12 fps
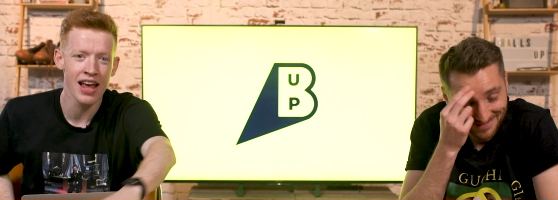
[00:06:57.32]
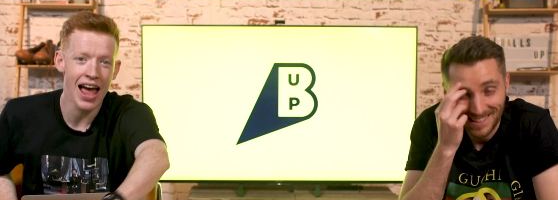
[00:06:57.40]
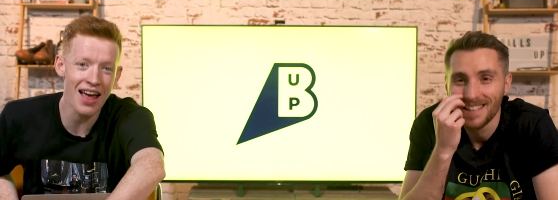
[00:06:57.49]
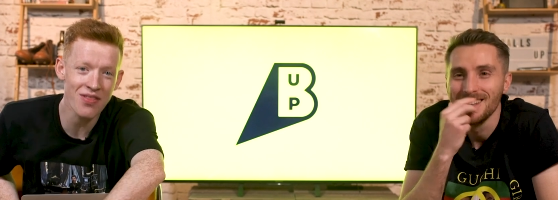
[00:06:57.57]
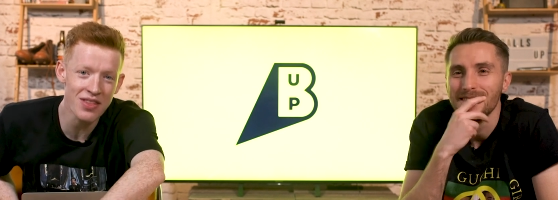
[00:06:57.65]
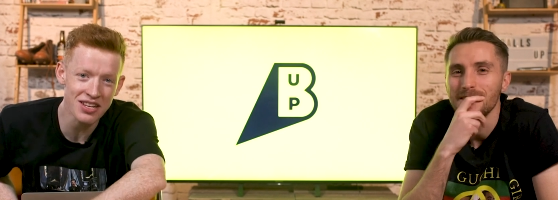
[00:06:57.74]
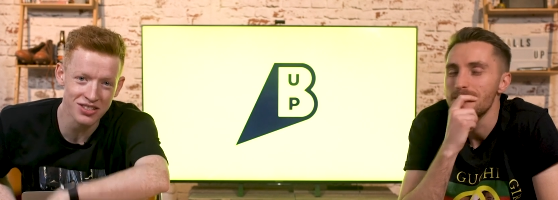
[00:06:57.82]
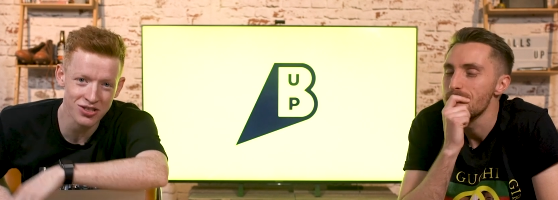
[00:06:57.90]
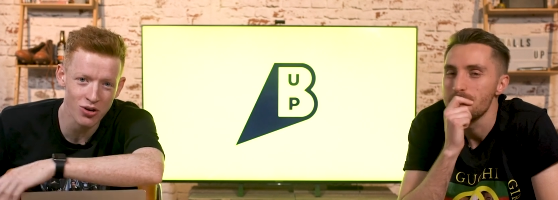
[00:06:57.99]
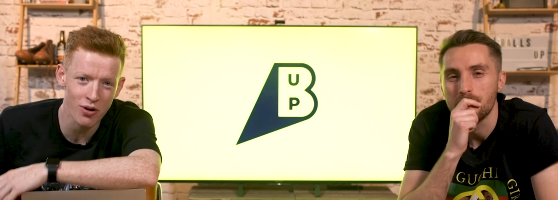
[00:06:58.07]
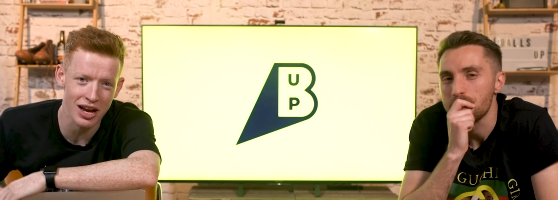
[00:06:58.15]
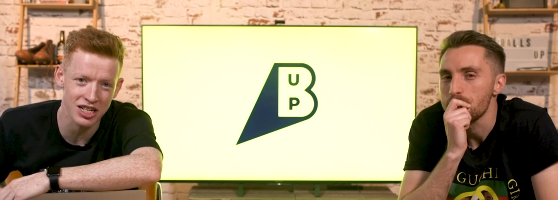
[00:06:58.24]
Speaker 1: And this
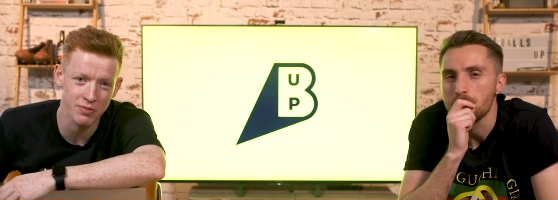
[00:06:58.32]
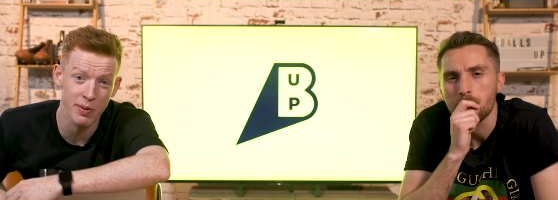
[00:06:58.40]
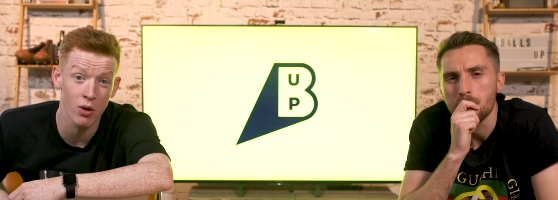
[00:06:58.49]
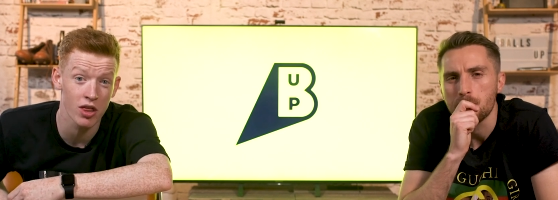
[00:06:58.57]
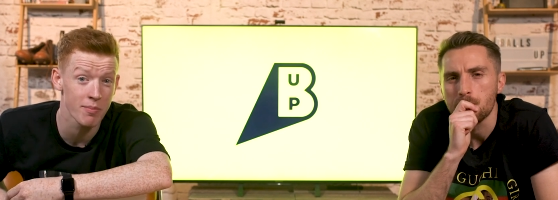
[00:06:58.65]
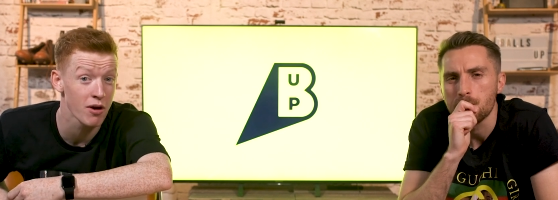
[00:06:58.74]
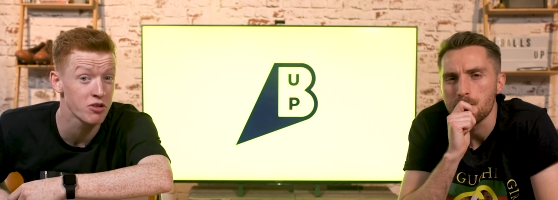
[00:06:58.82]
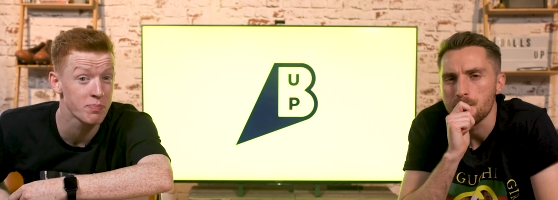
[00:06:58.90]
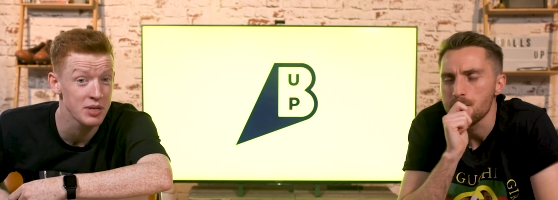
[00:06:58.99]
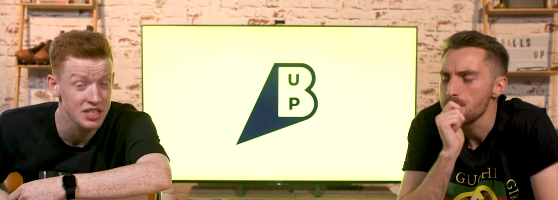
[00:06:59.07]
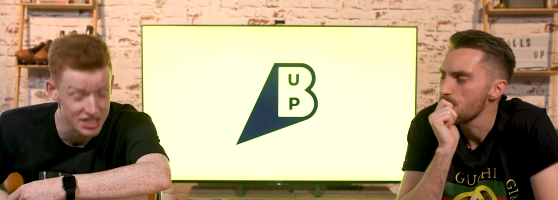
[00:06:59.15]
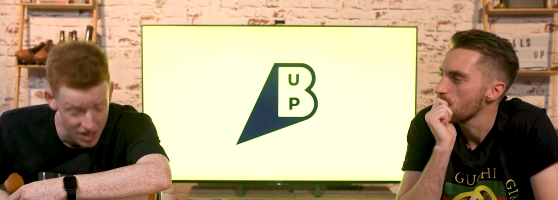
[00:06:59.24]
story has to be one of the
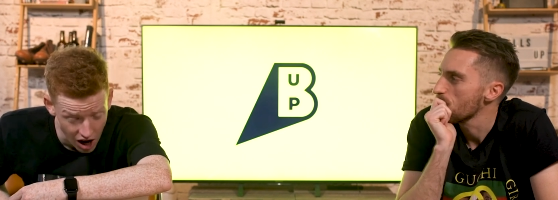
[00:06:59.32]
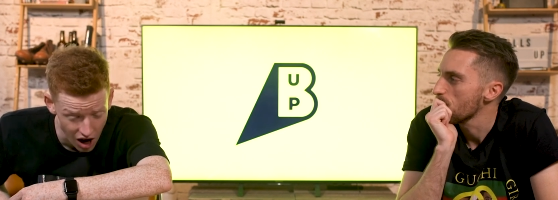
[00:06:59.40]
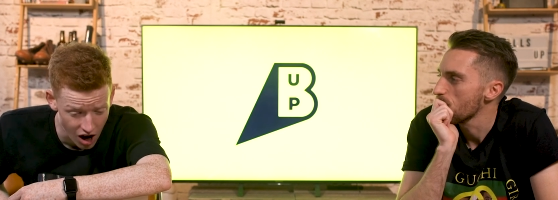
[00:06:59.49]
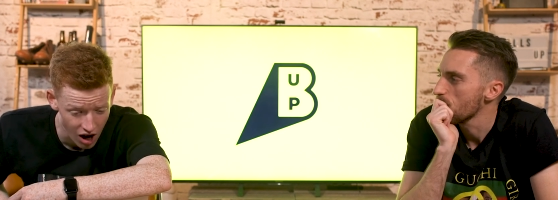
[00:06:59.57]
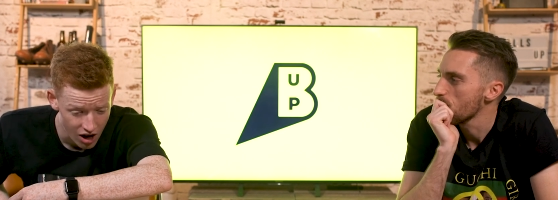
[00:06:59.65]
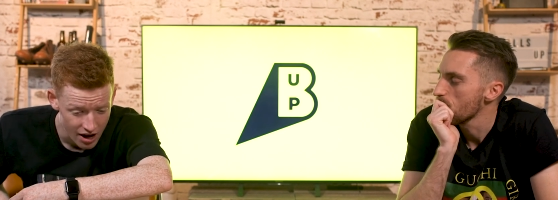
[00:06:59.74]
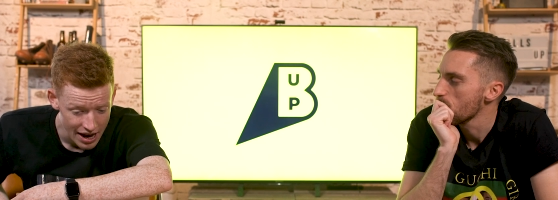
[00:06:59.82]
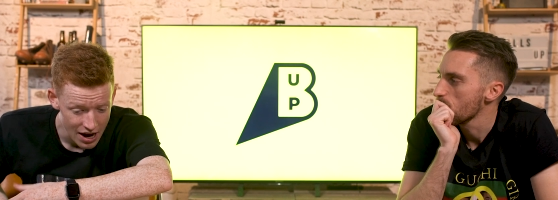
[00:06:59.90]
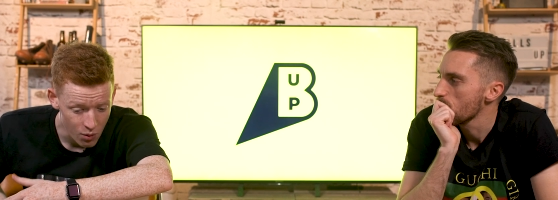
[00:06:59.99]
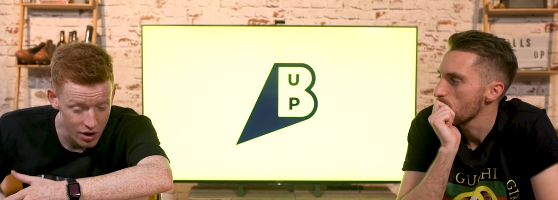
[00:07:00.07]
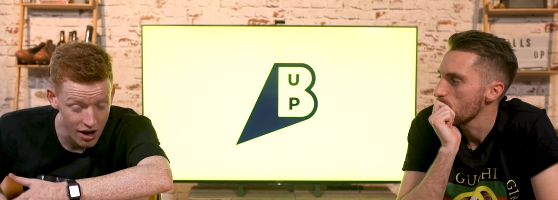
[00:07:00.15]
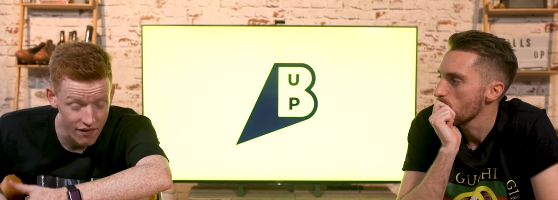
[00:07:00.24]
most bizarre
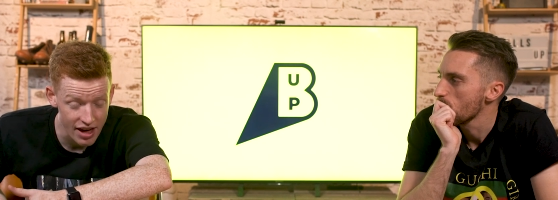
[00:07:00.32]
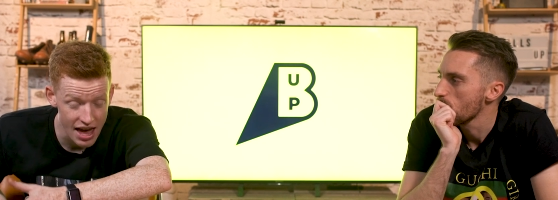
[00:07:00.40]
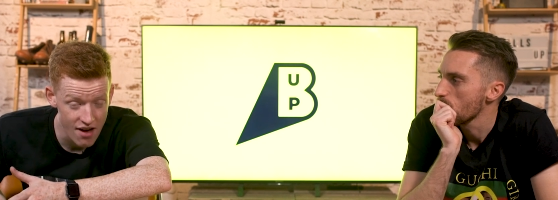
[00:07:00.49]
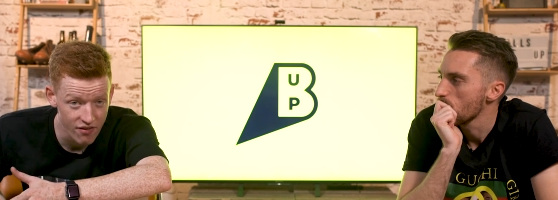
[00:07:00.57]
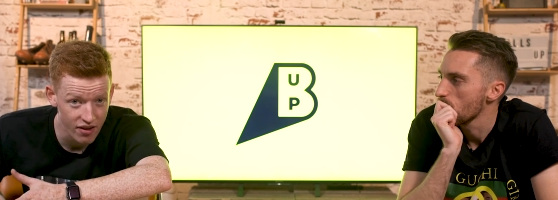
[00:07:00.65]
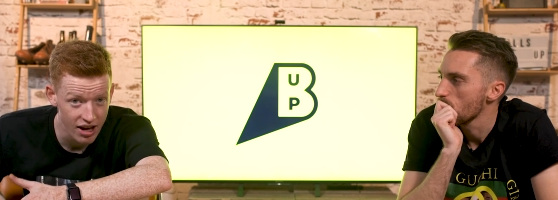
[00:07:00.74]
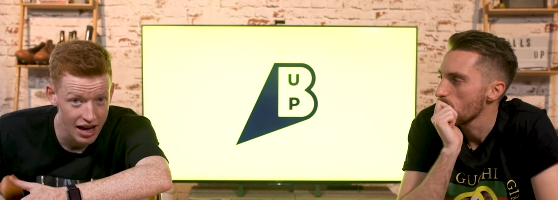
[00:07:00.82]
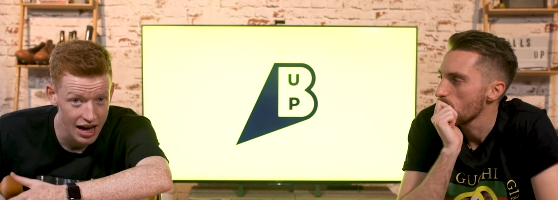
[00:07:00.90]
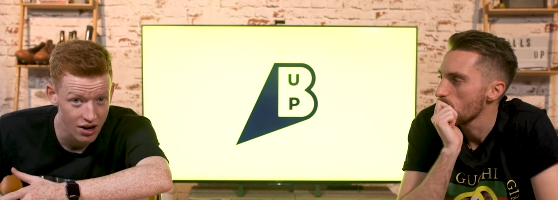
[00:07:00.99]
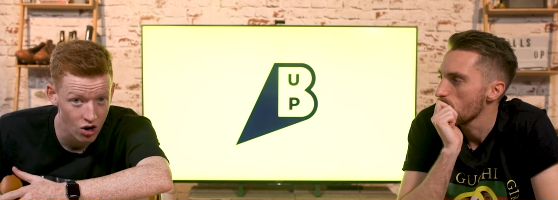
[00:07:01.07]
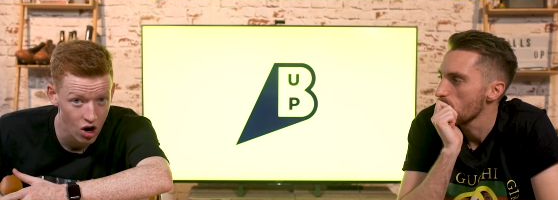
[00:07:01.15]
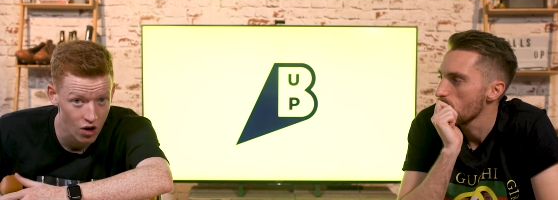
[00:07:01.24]
we have ever
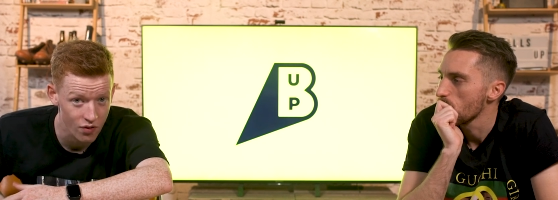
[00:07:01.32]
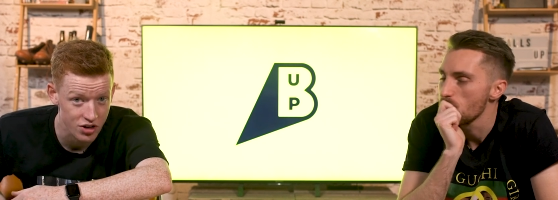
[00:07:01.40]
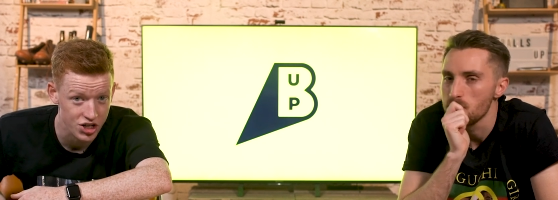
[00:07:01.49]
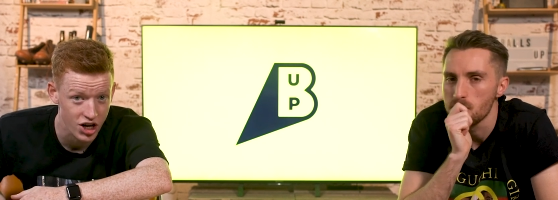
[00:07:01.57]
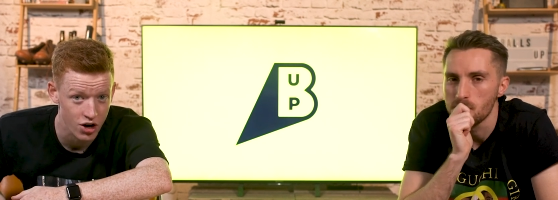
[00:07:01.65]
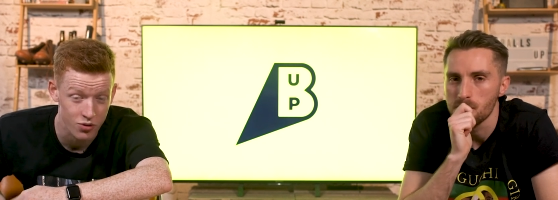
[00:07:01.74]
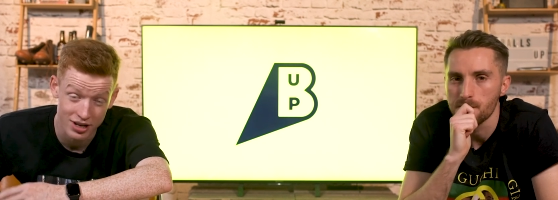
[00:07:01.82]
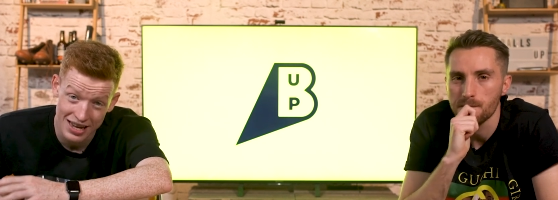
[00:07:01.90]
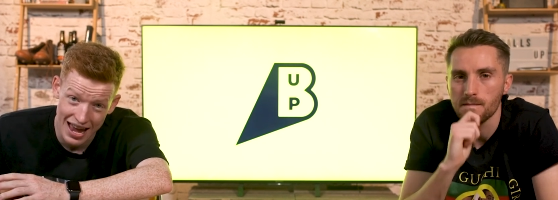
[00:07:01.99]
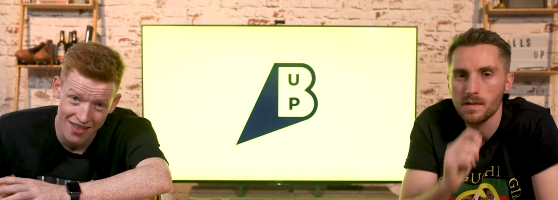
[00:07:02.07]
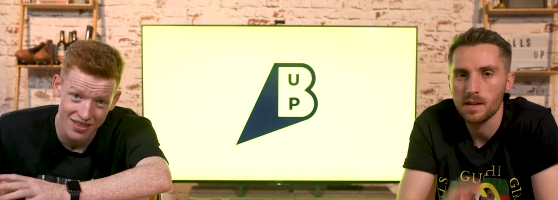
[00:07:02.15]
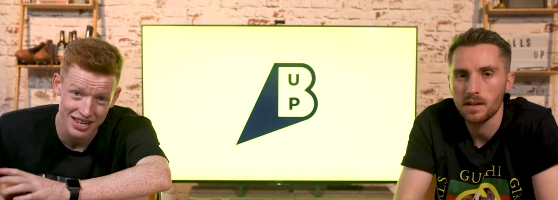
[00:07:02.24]
had on the show.
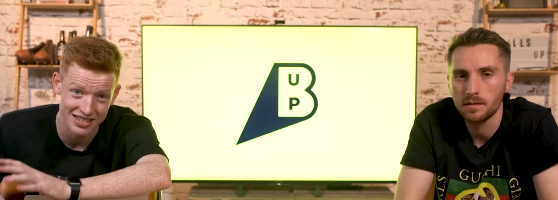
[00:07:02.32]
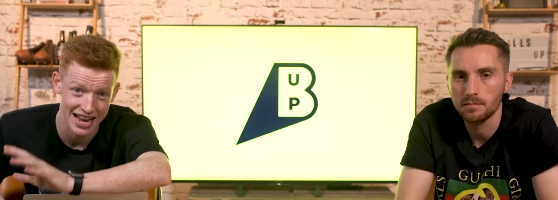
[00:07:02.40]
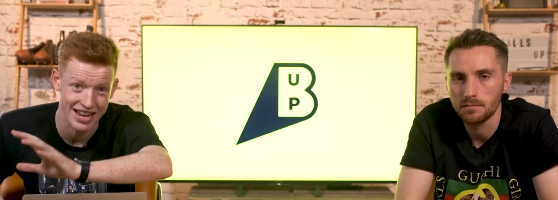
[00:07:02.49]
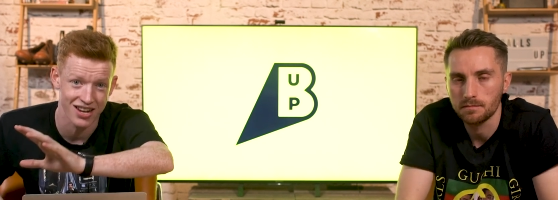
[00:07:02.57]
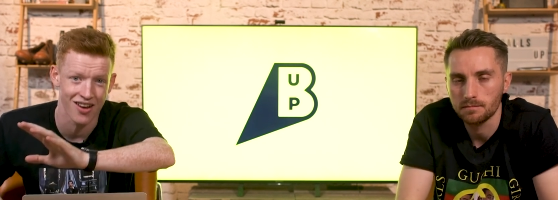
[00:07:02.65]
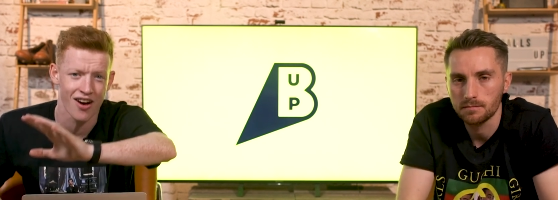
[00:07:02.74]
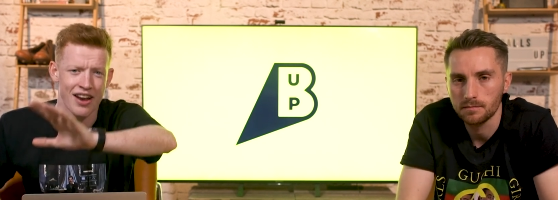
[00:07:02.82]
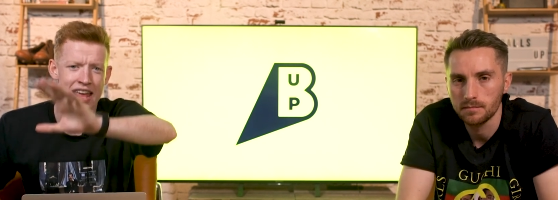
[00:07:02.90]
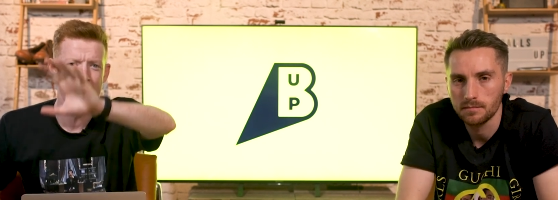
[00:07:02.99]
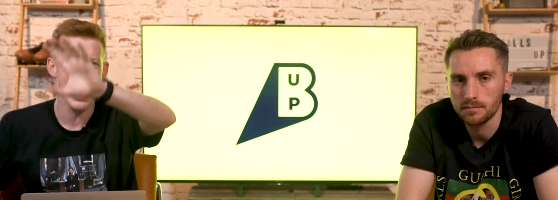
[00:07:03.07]
Get this headline.